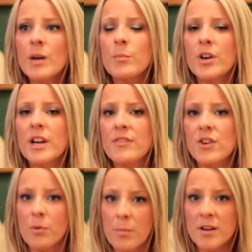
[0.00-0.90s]
But if
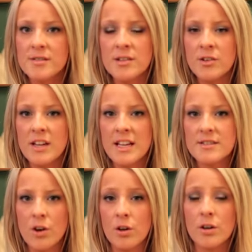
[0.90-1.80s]
you're a person who needs
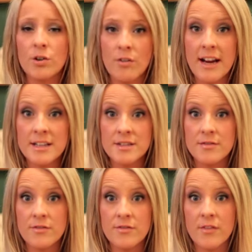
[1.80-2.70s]
colour
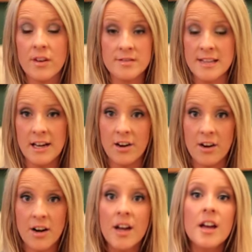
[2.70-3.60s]
corrective
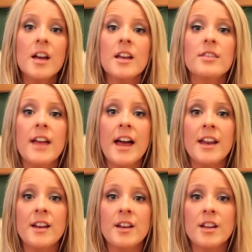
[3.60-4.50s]
concealer,
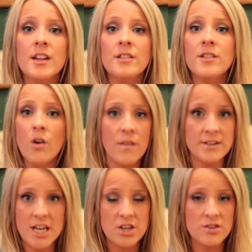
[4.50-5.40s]
then no
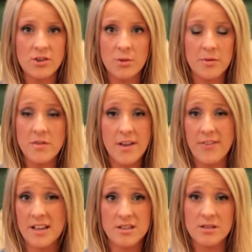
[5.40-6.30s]
foundation is going to provide
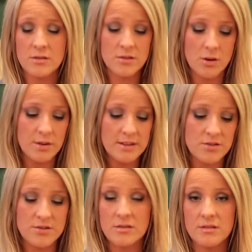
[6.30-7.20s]
that. So it's
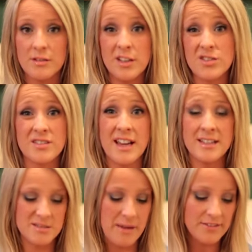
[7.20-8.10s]
just, you just can't
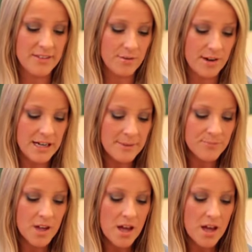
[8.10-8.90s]
expect that really.